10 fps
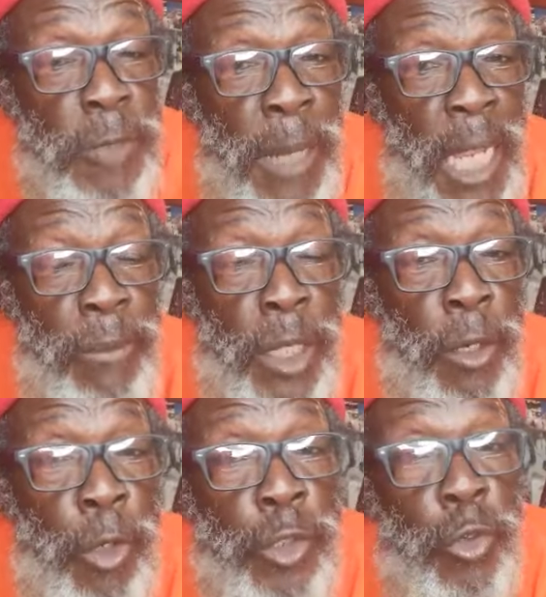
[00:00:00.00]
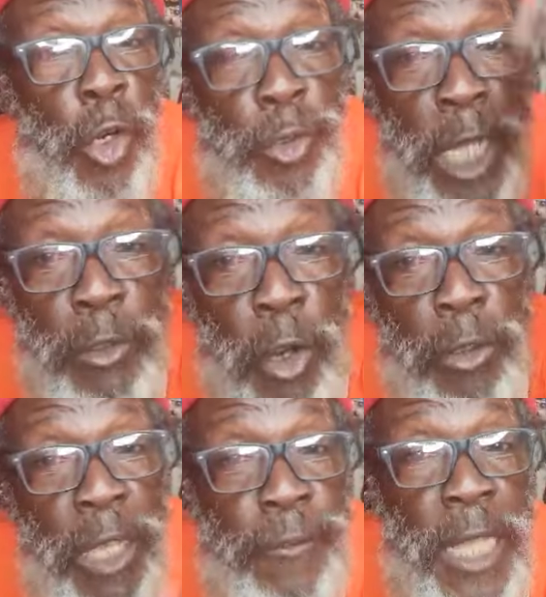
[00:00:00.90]
this Bible here was crowned with a
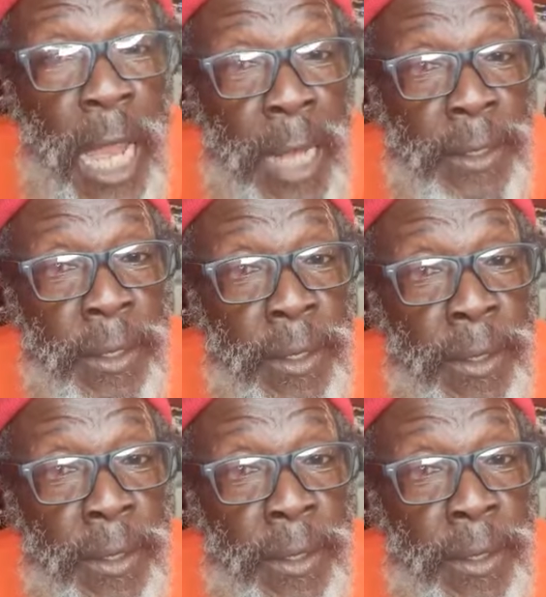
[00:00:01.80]
crown of thorn.